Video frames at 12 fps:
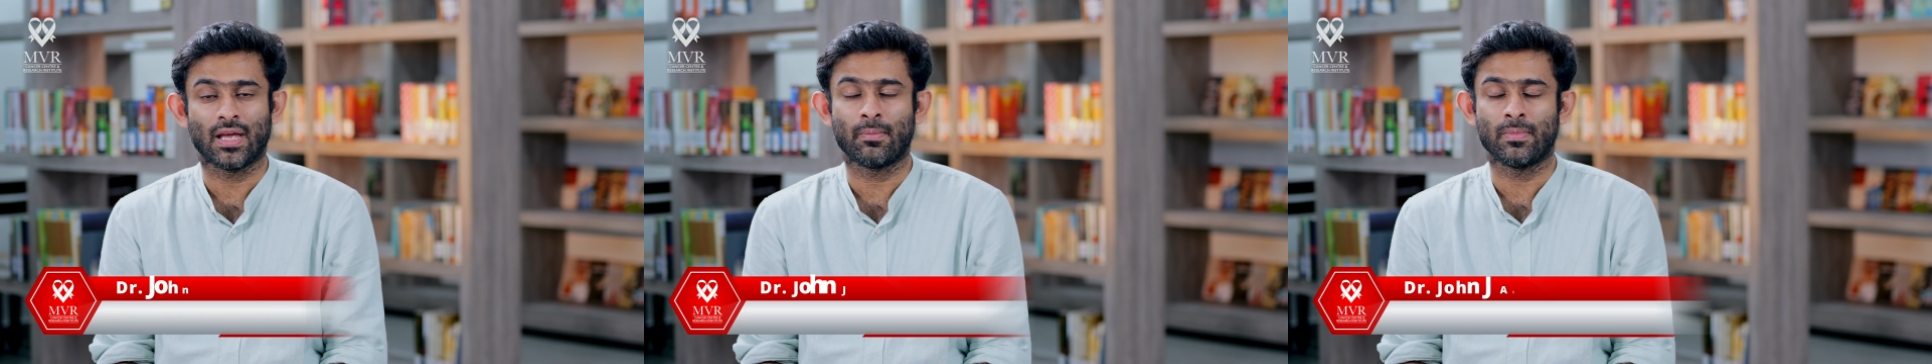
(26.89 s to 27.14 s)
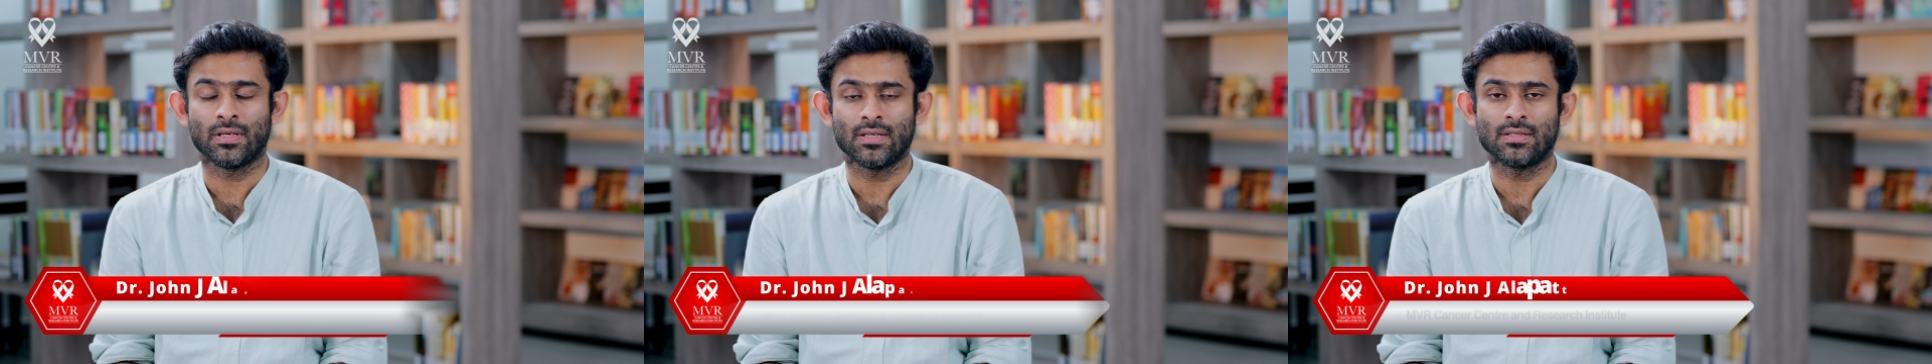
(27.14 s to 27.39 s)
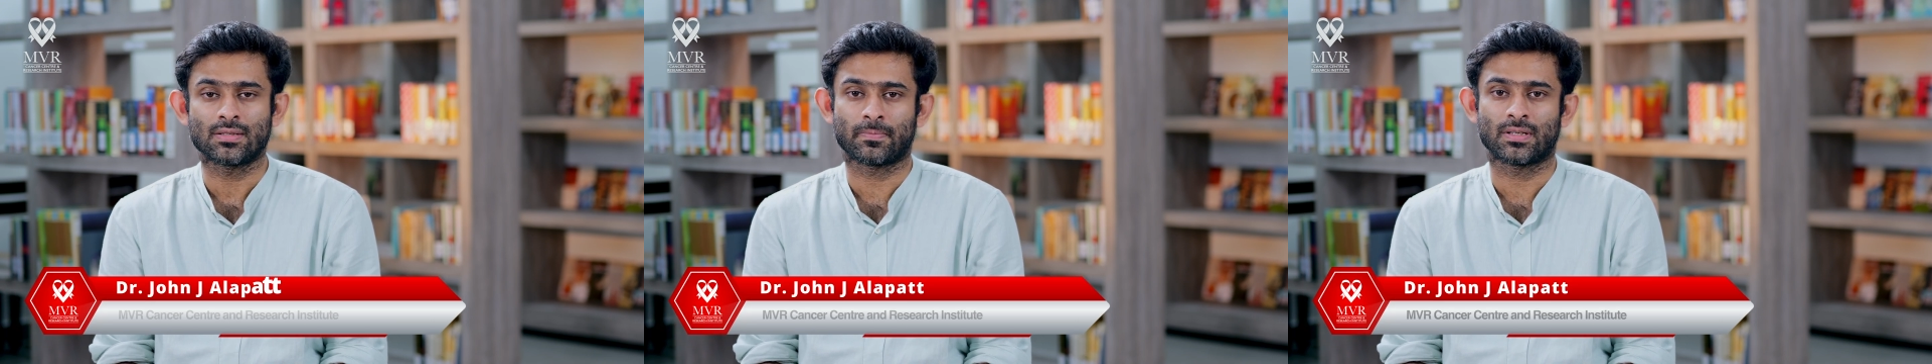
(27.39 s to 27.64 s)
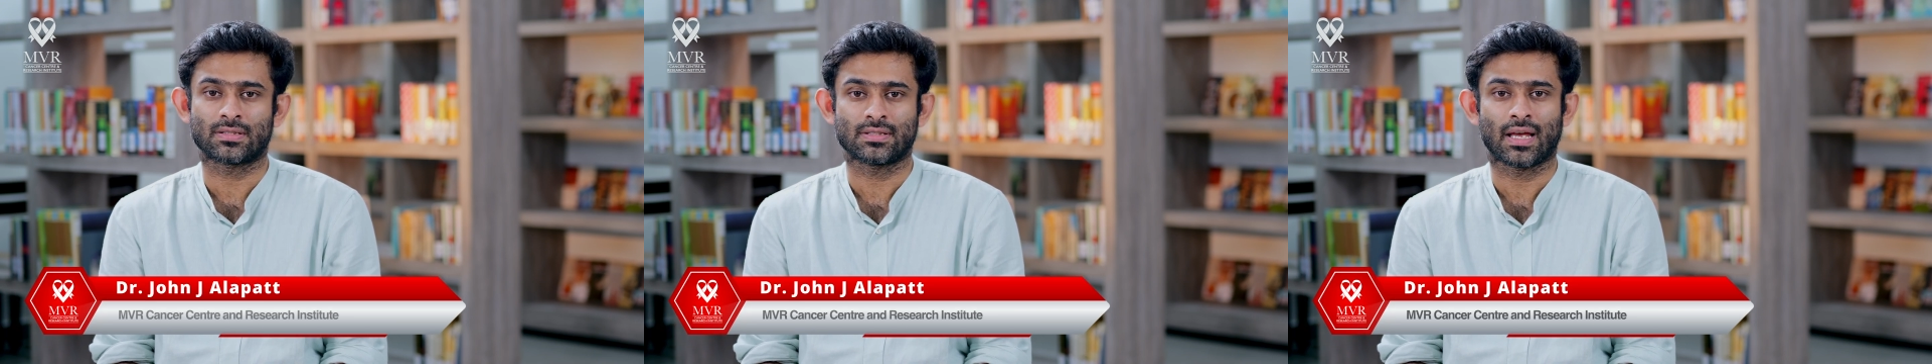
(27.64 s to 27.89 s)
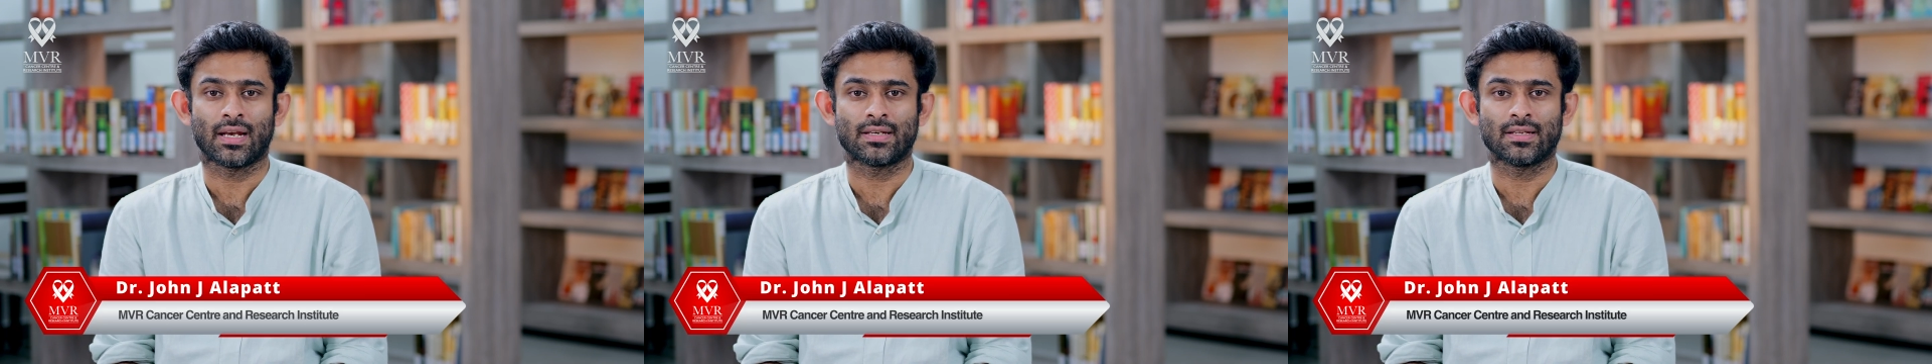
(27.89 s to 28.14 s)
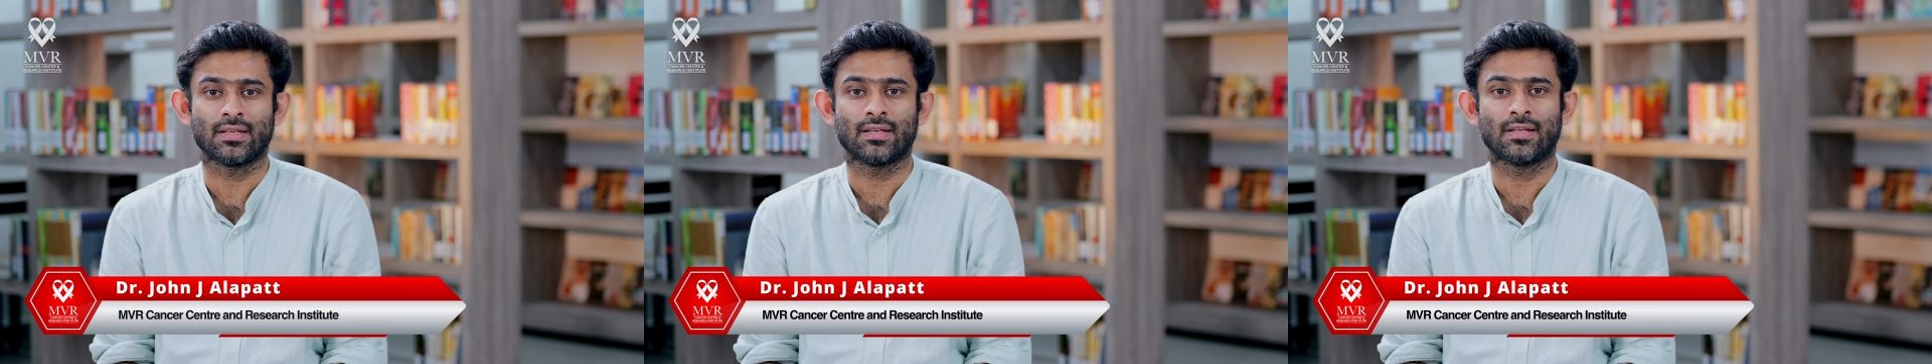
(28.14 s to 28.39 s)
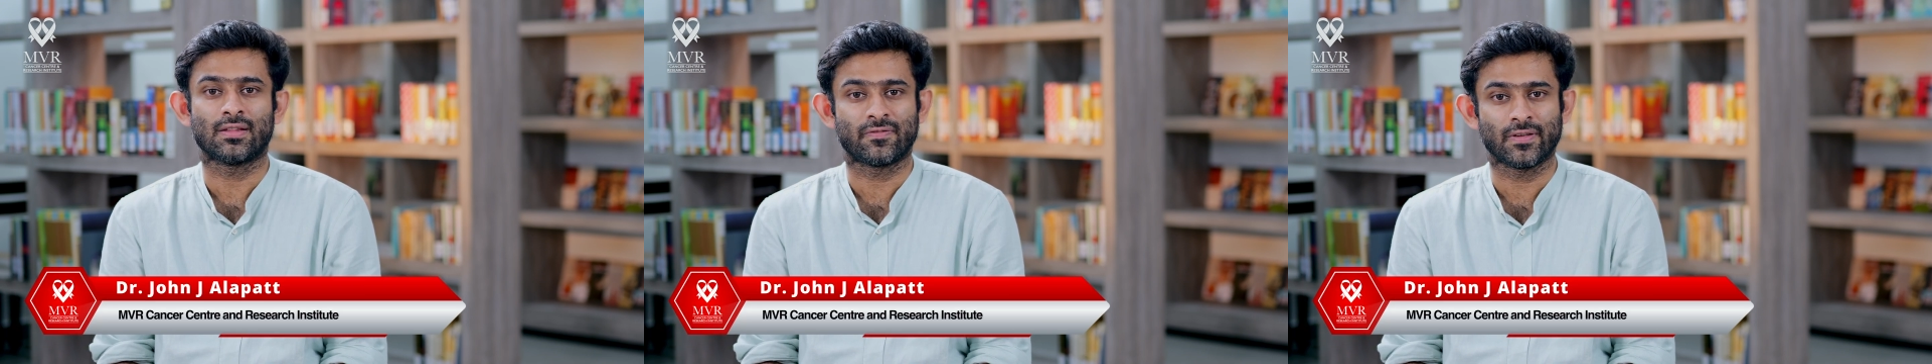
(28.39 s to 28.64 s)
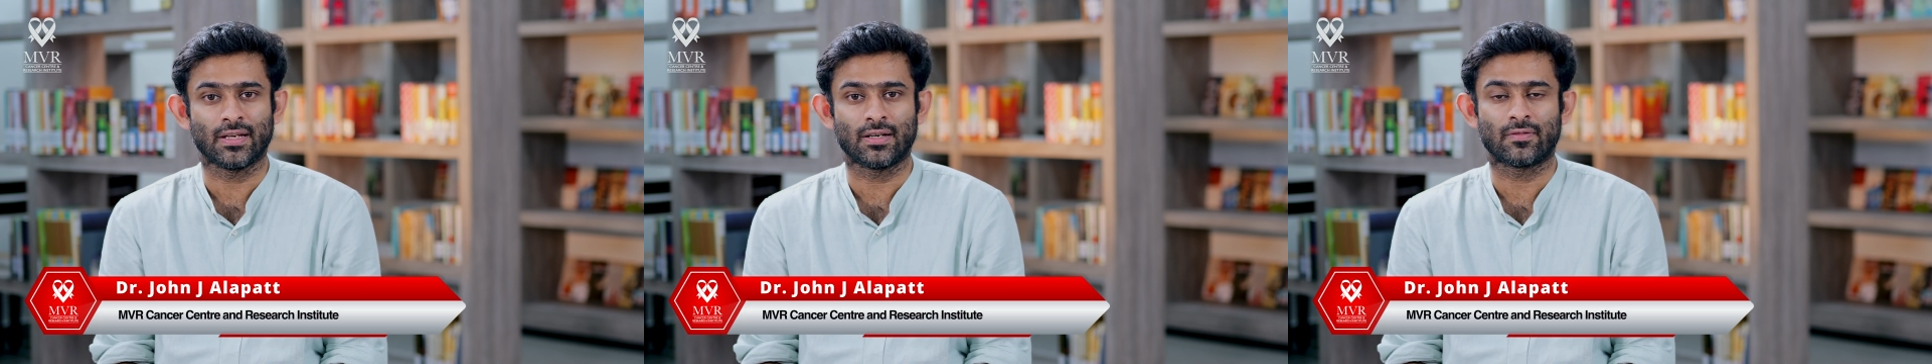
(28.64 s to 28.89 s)
eminent personality in the
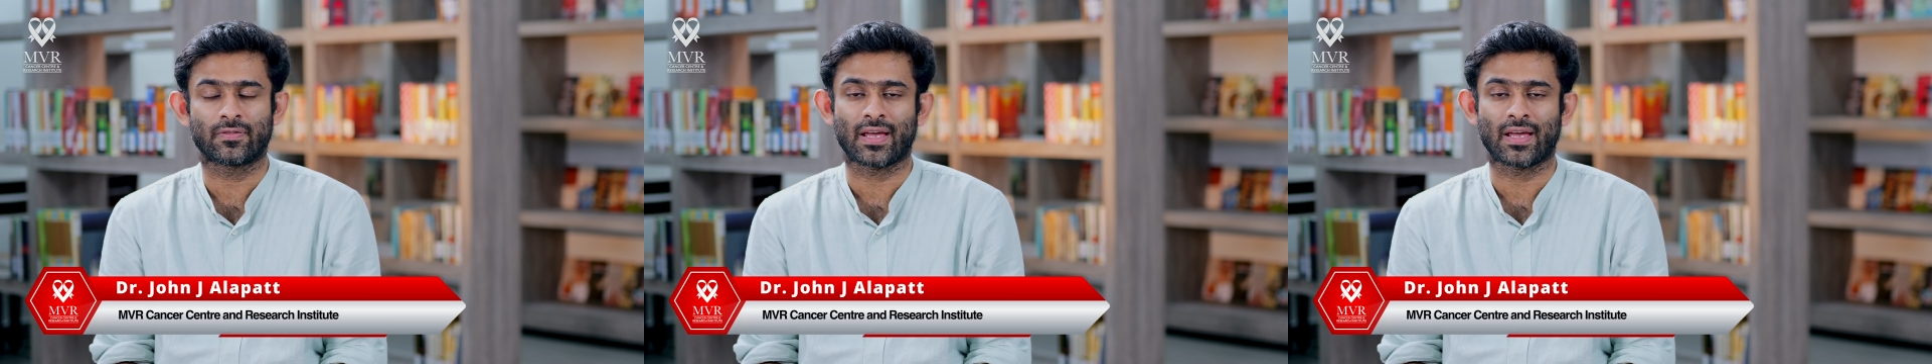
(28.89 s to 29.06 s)
field of